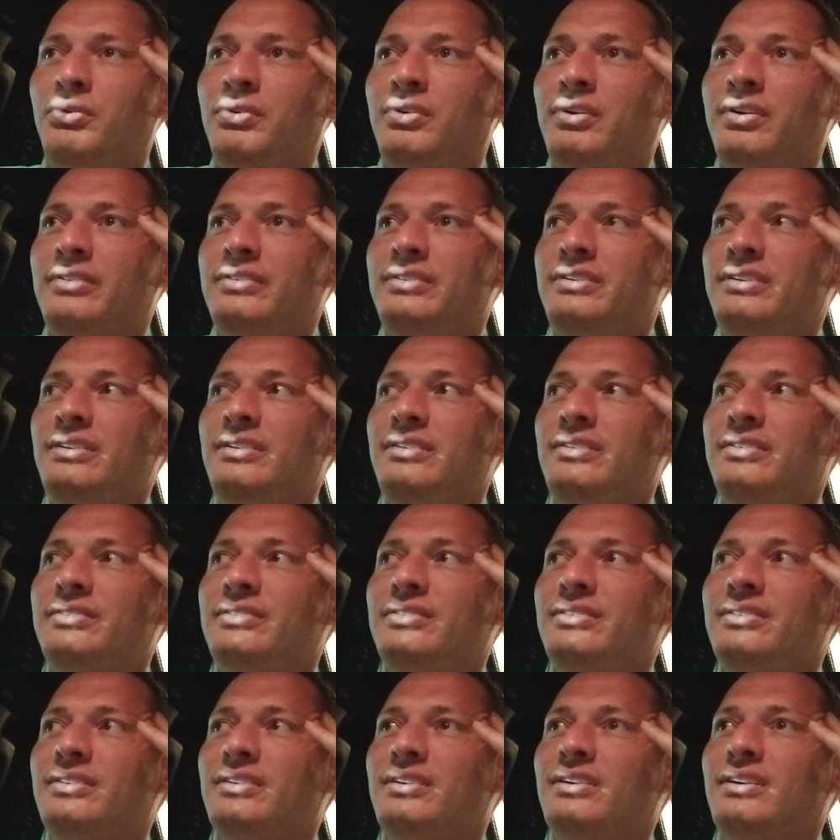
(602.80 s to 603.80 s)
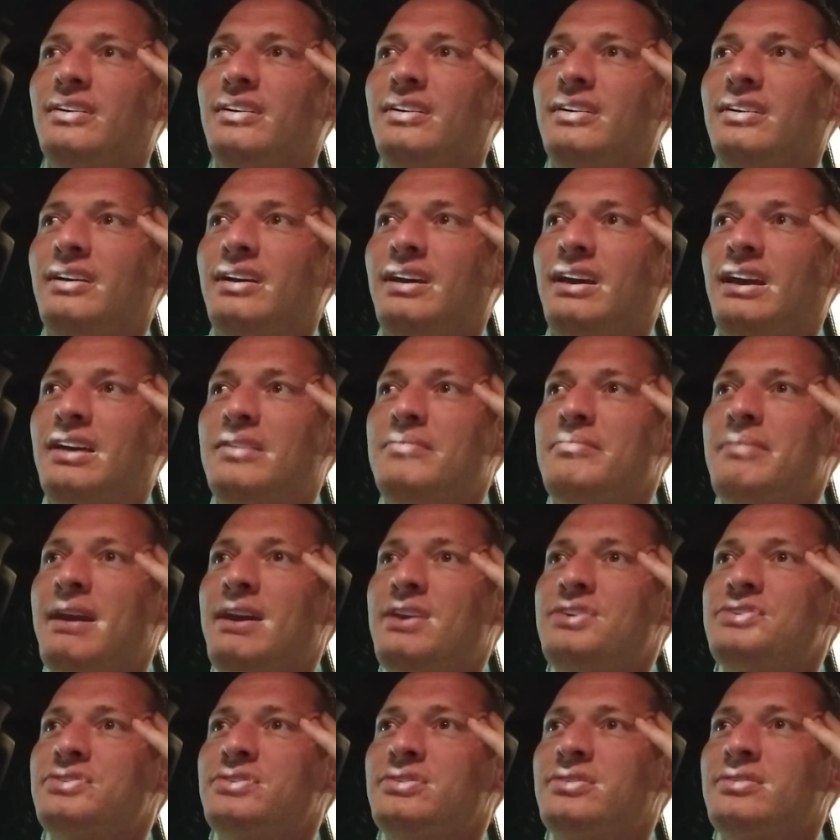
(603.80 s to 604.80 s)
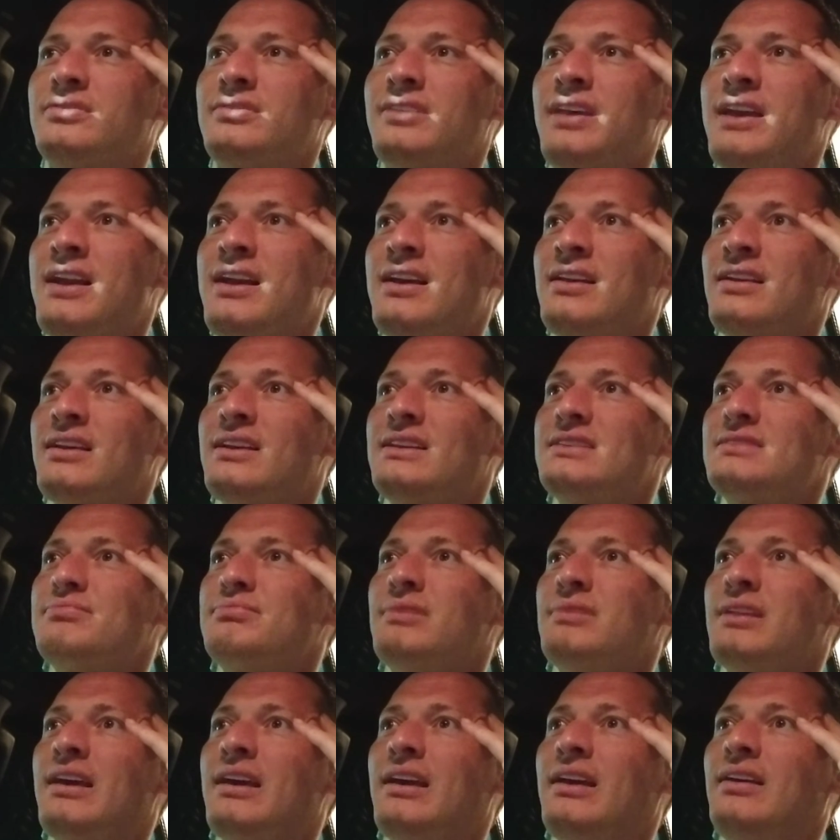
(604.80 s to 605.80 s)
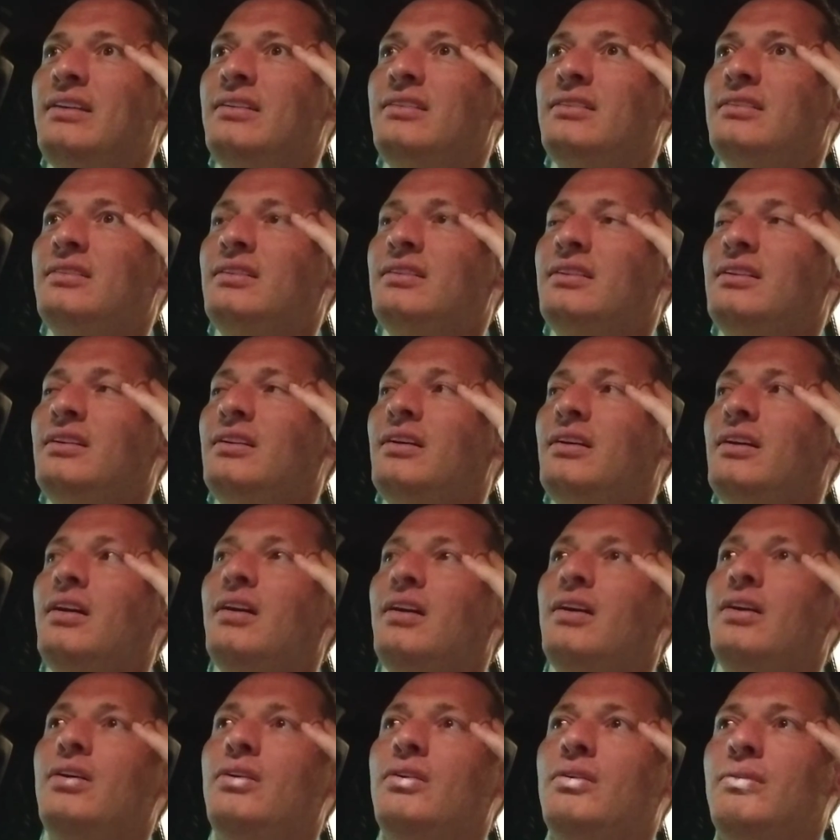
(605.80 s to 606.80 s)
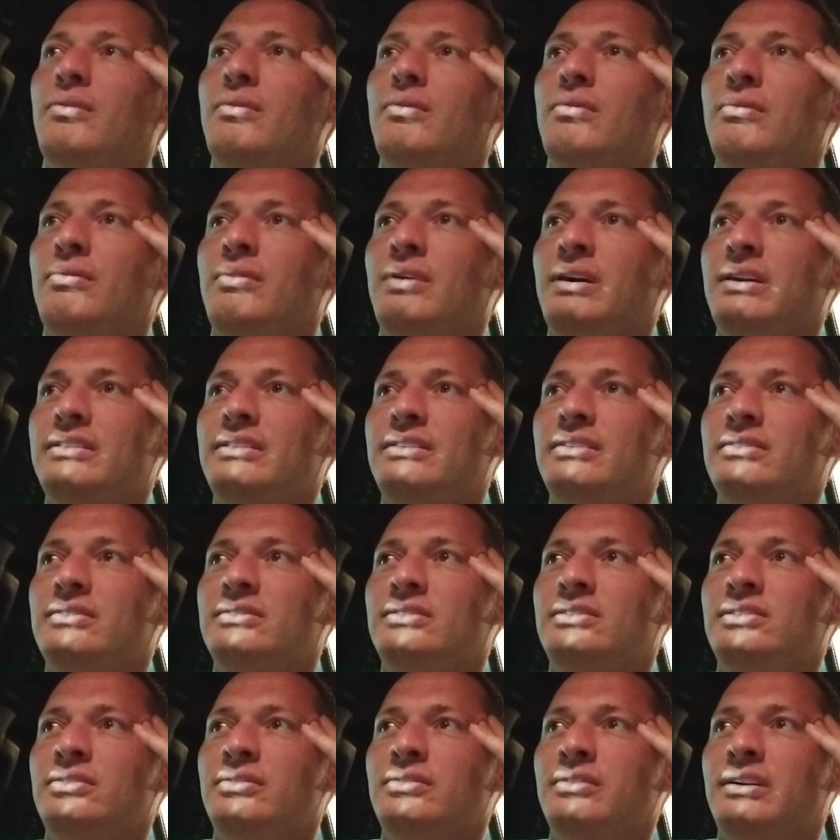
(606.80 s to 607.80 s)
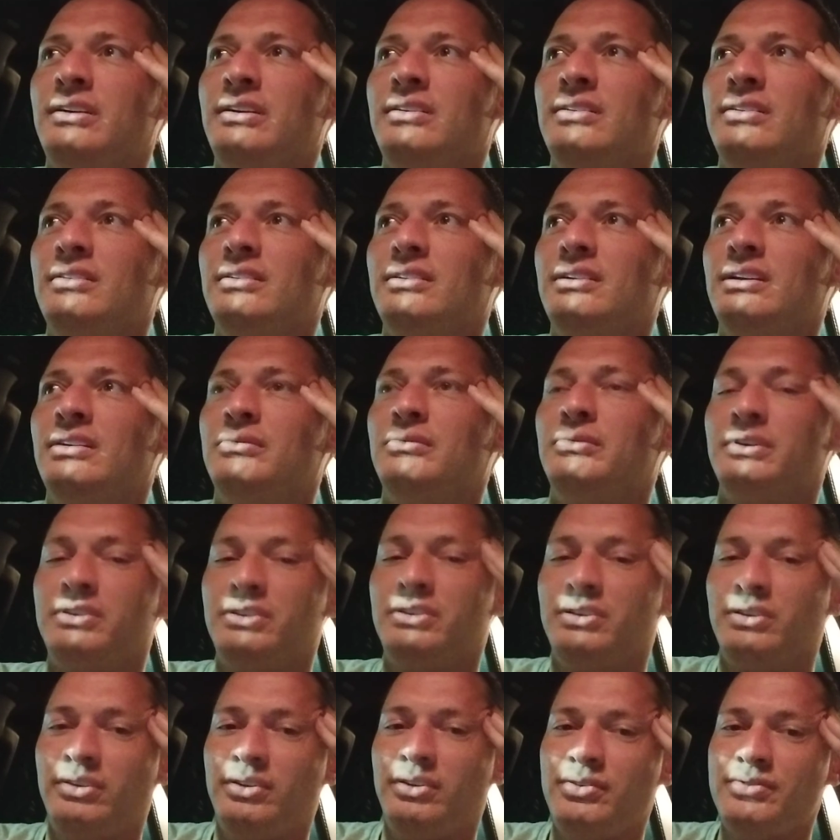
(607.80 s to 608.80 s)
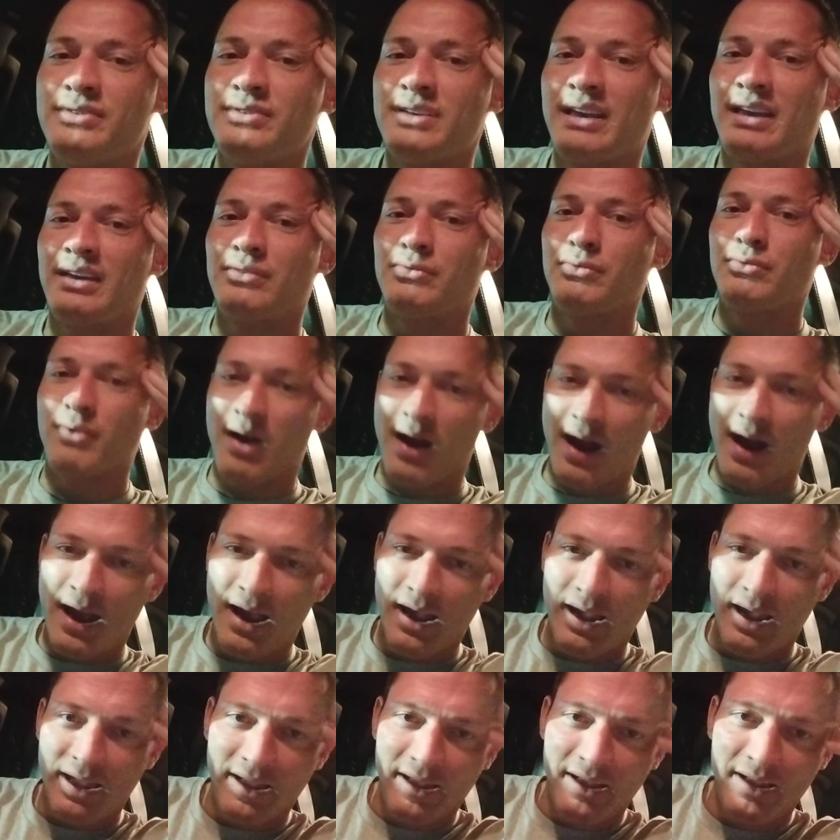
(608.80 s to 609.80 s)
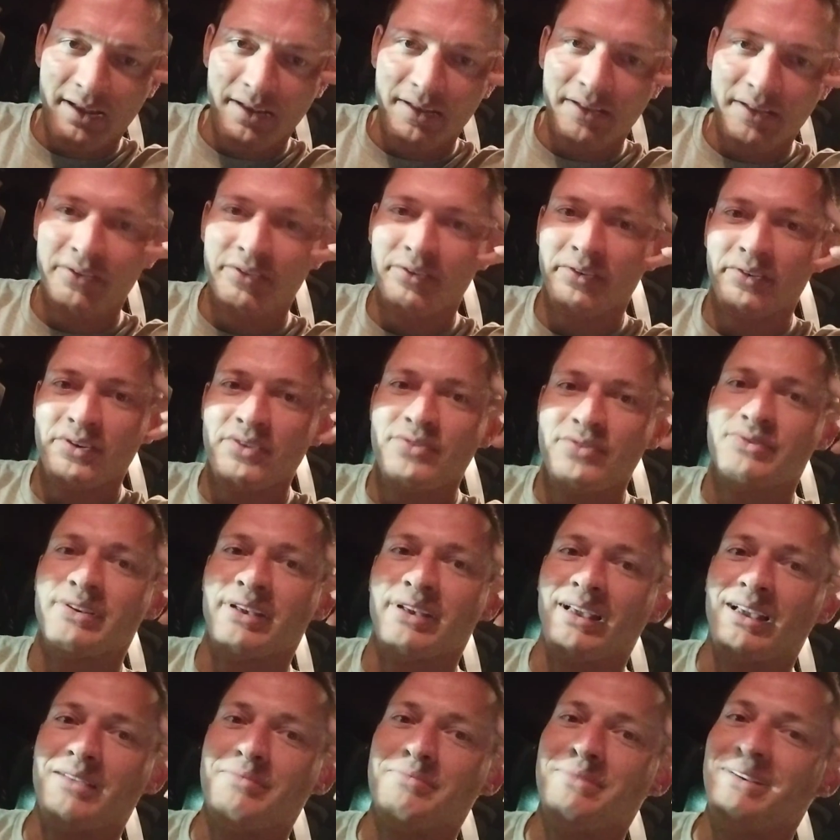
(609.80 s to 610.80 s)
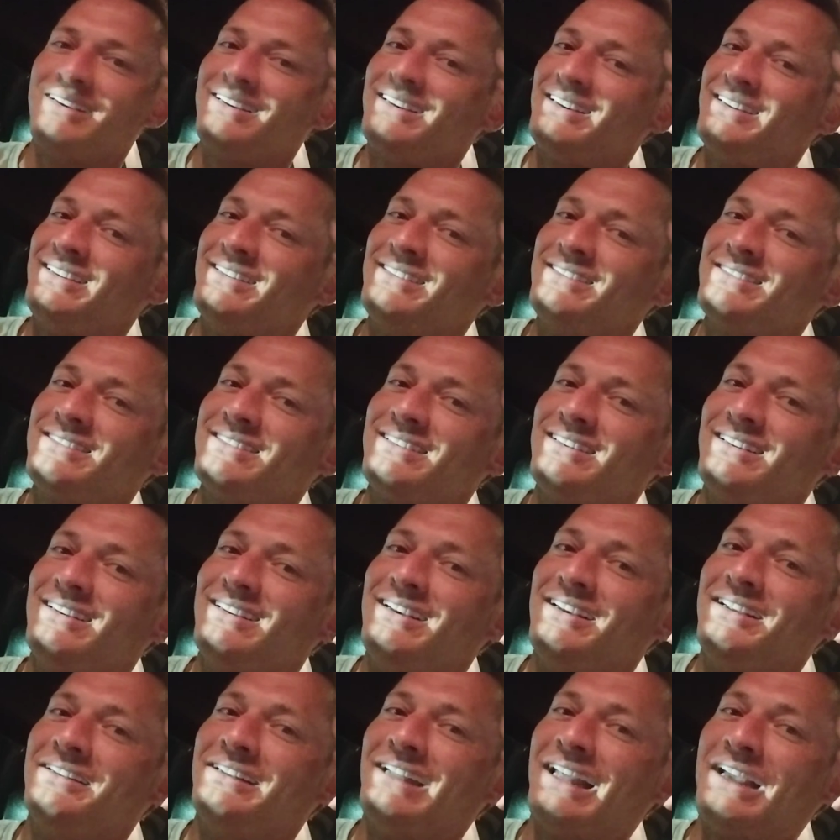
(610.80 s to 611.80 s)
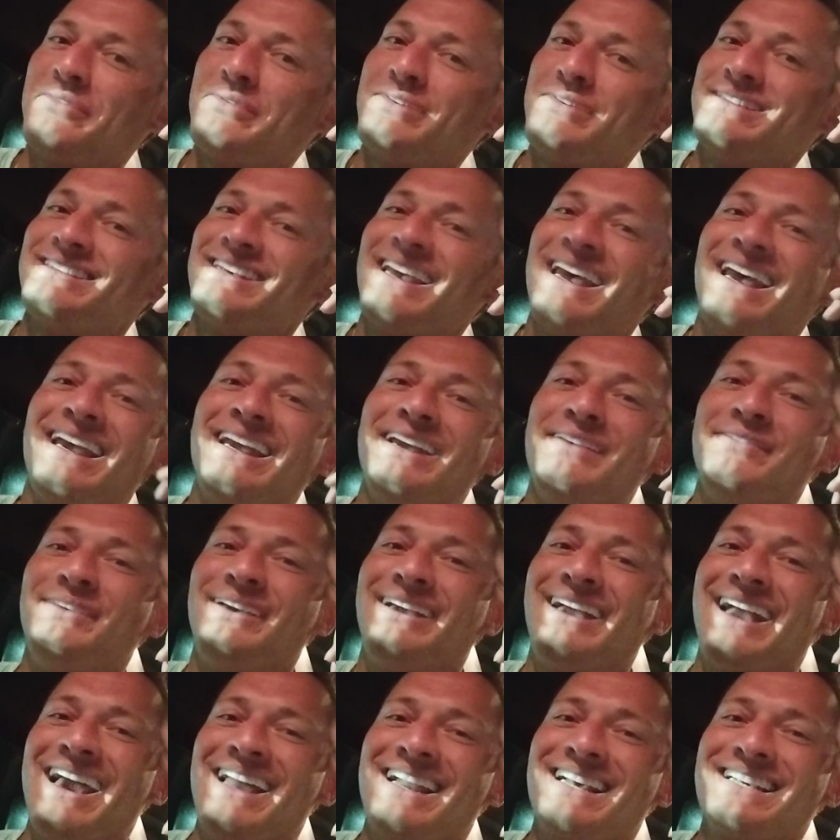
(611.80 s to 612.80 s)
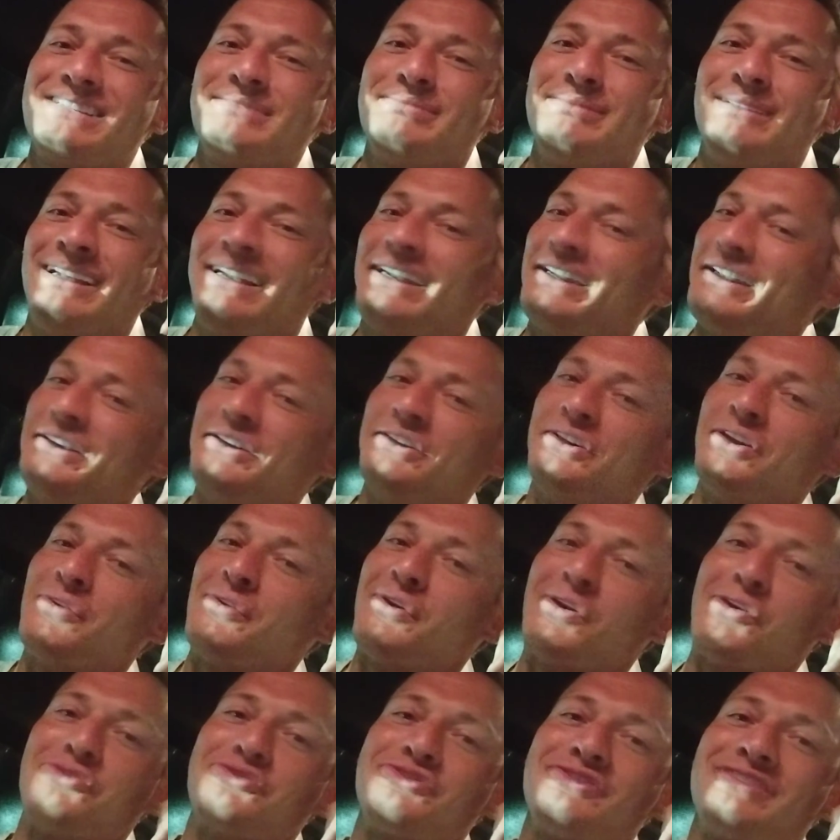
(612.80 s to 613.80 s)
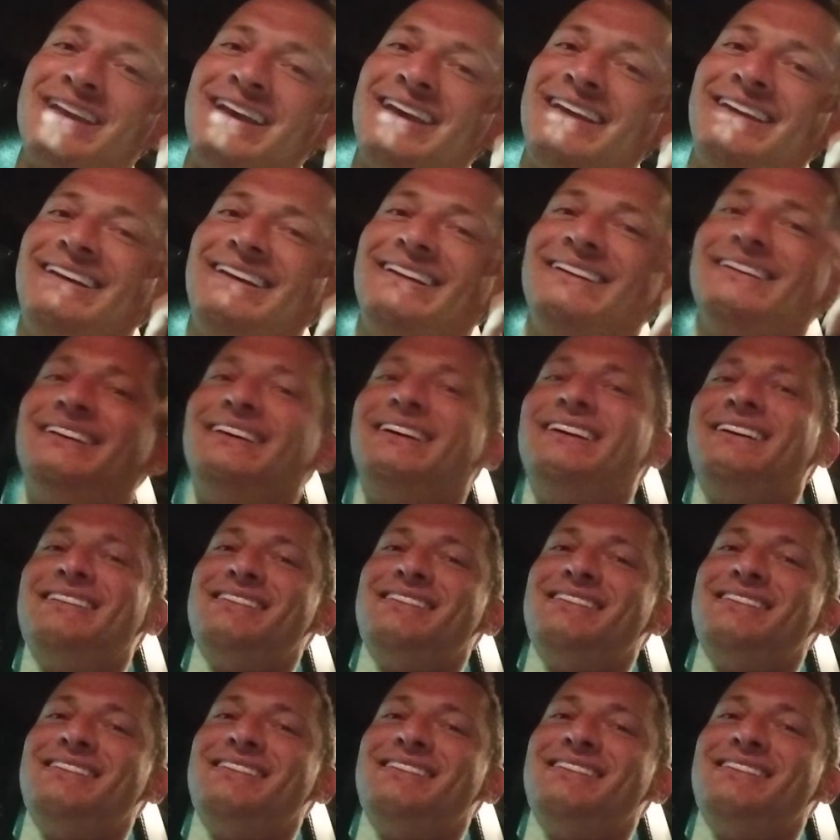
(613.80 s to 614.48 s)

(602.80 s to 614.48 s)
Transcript: warranties, and make sure they can explain what they're doing and what they're using and why they're using it. Because like we say, if you can't explain it, you don't understand it.